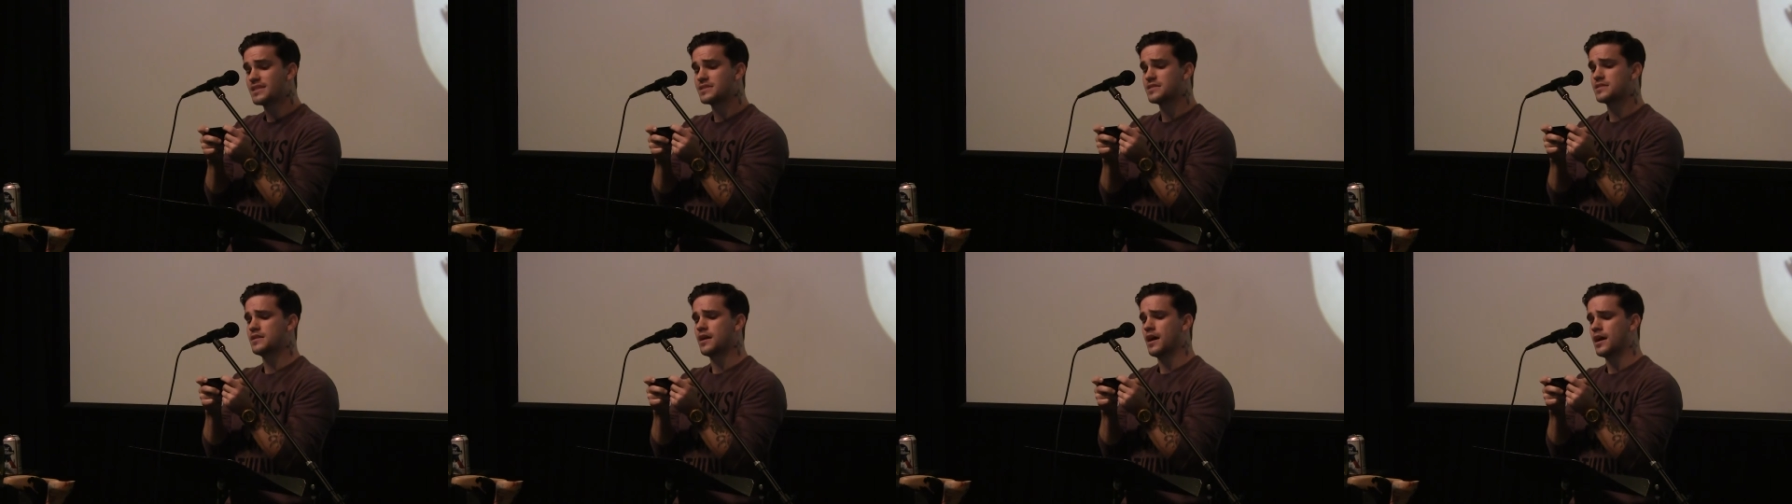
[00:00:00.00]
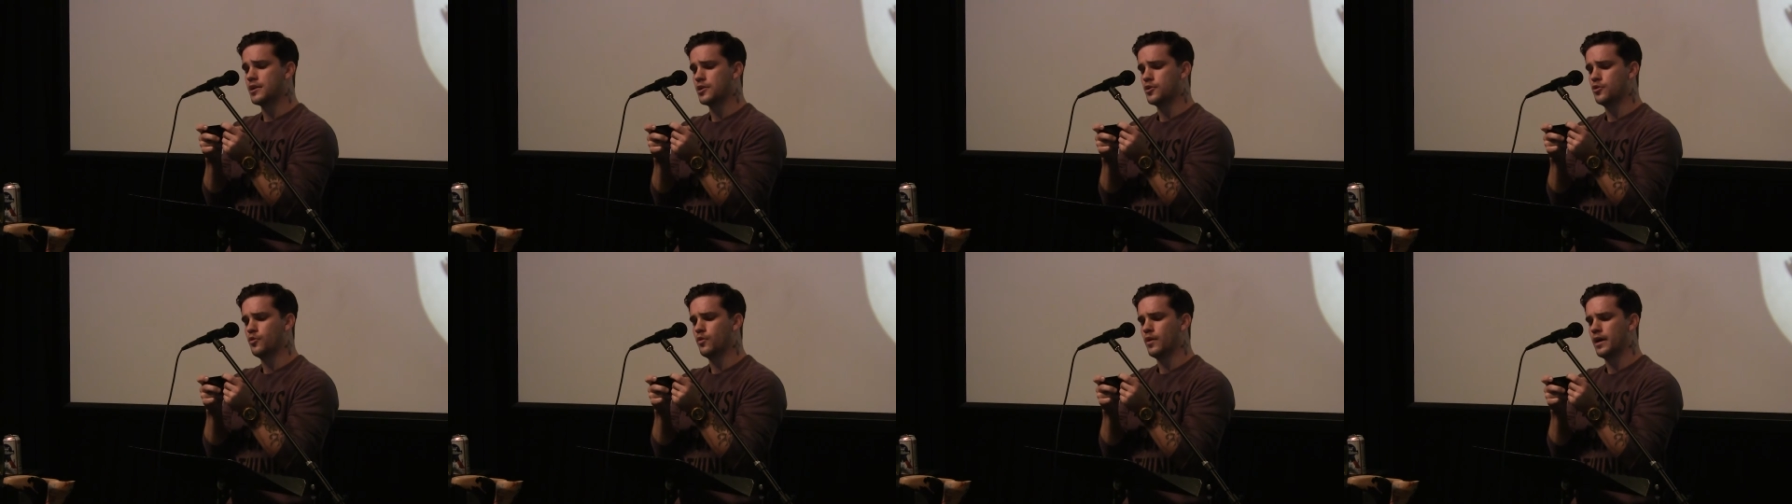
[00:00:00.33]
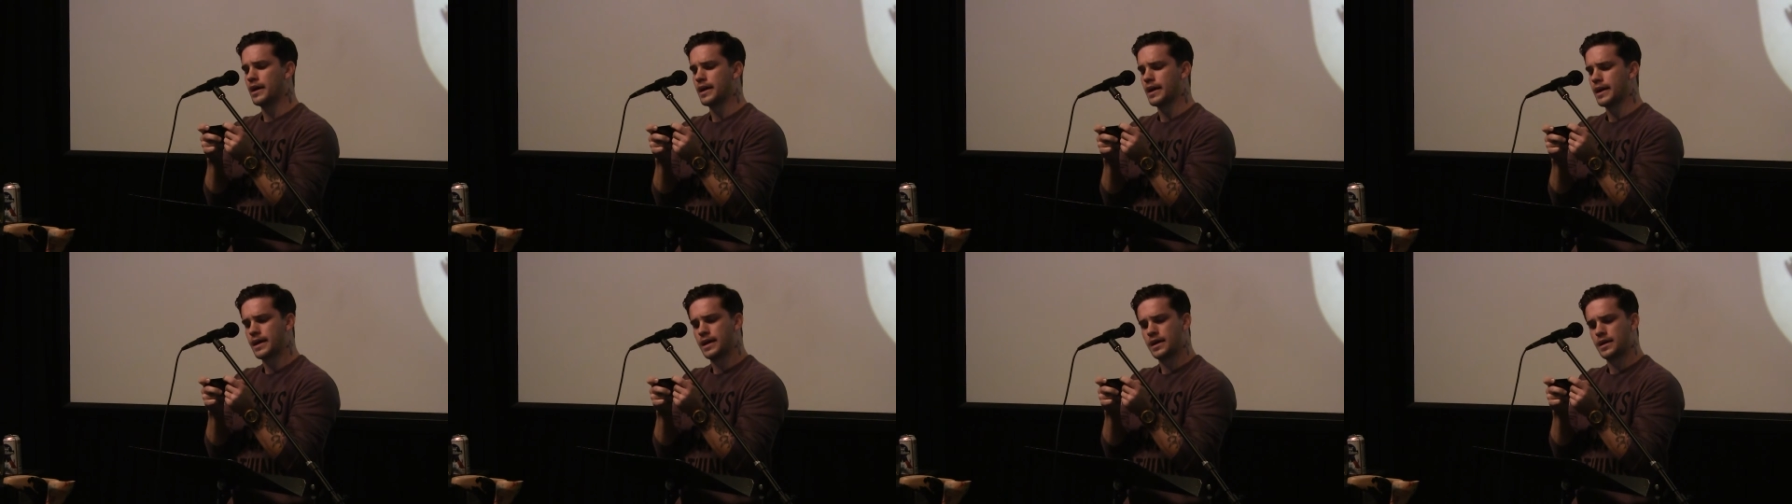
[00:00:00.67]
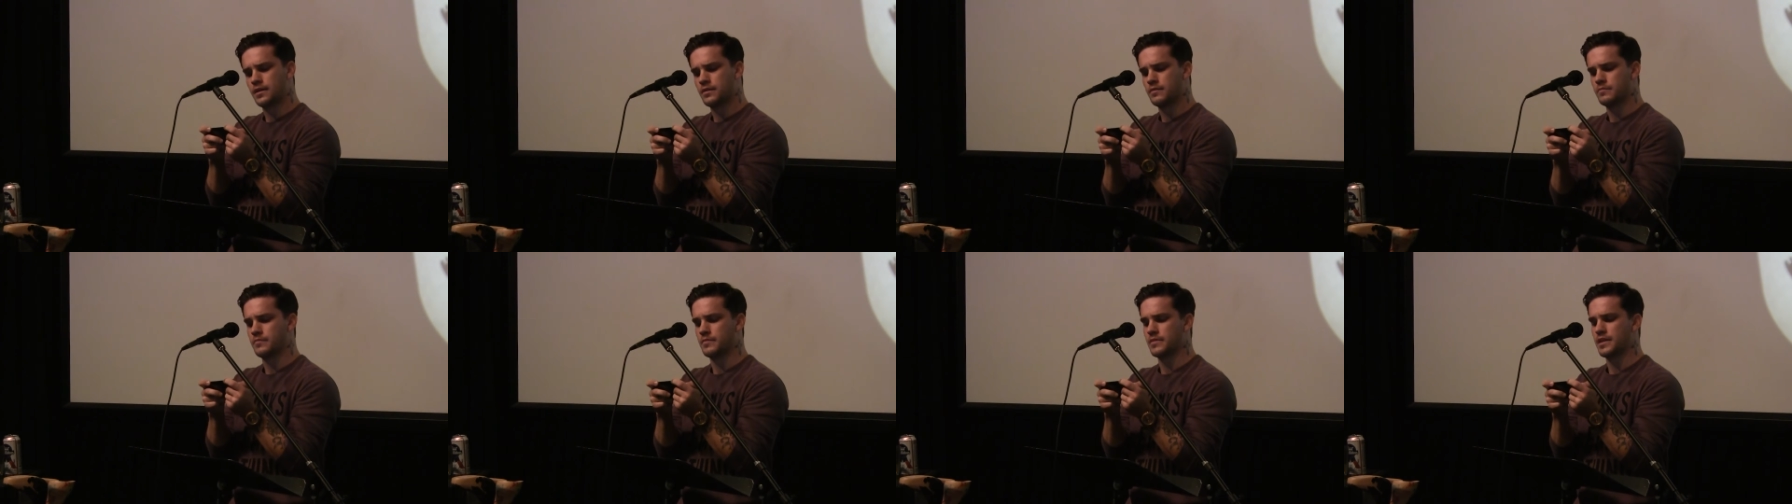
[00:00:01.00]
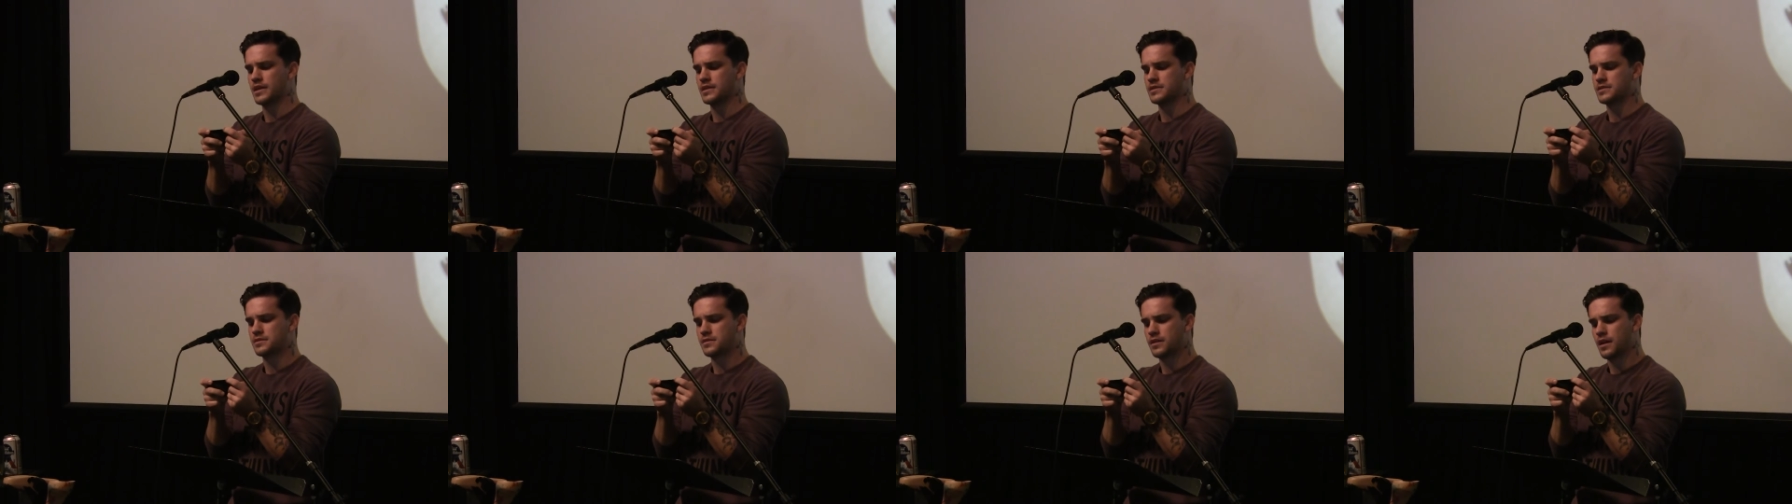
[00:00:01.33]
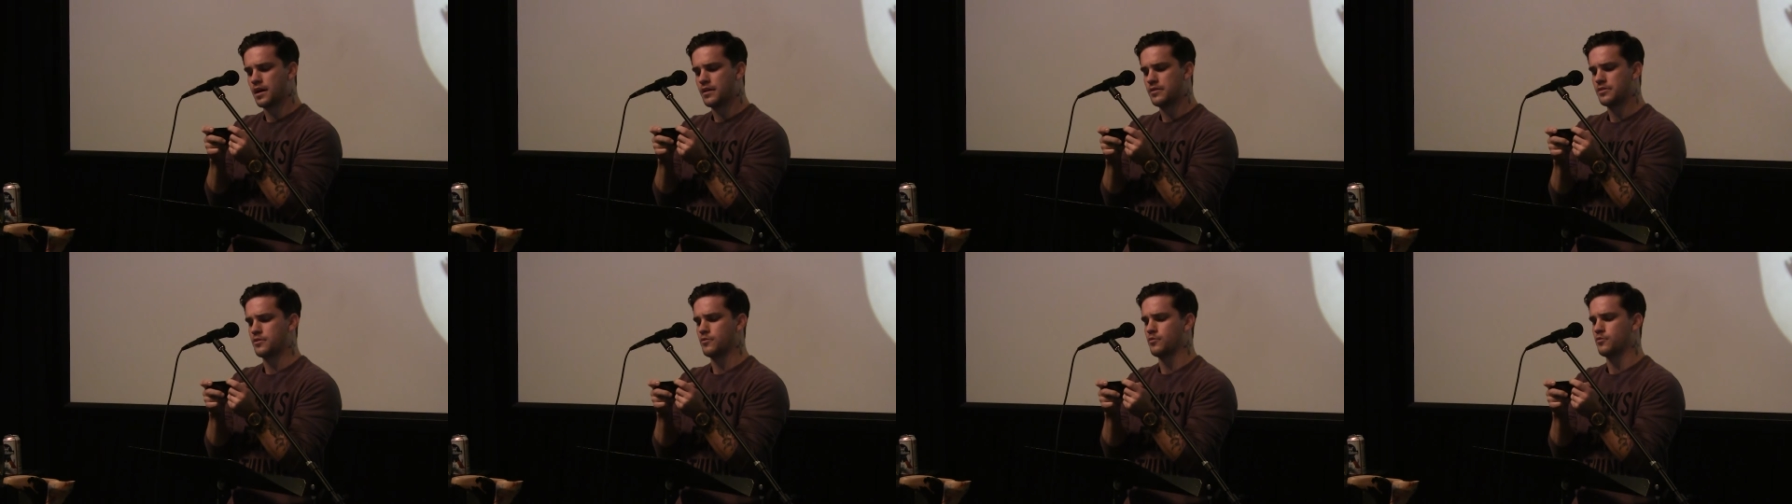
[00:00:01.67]
That's not who I am. That's
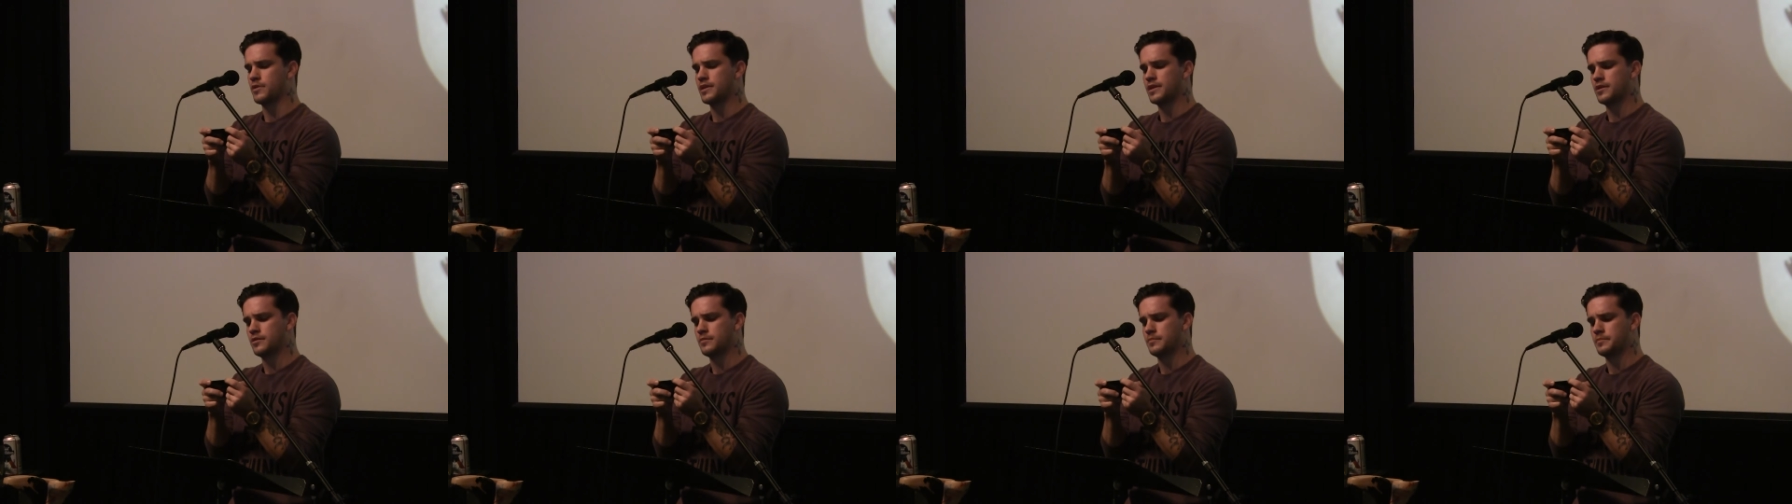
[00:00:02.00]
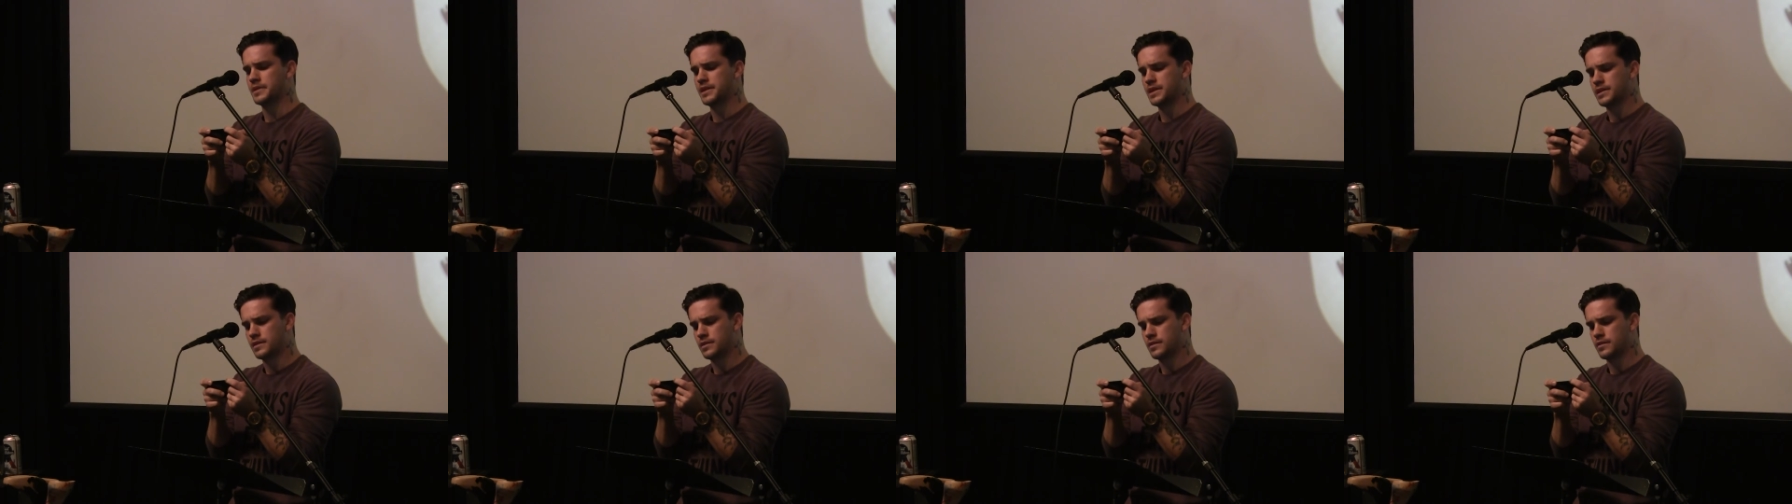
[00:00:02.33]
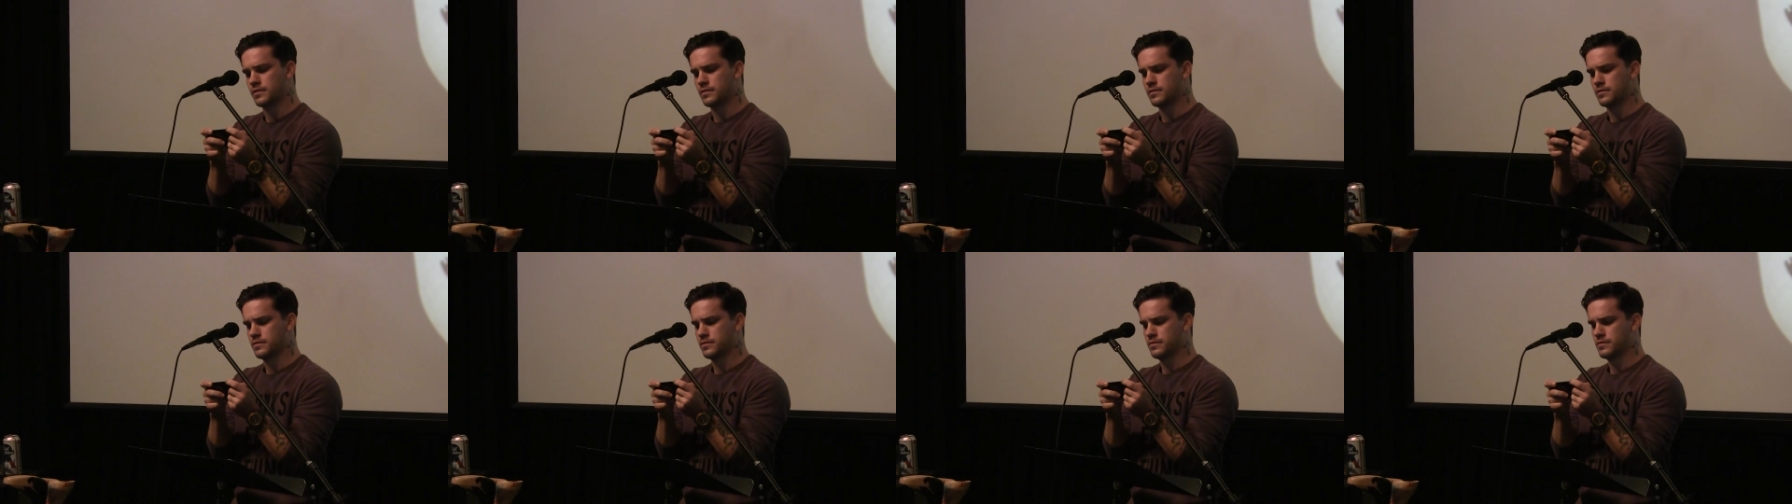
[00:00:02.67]
not the real me.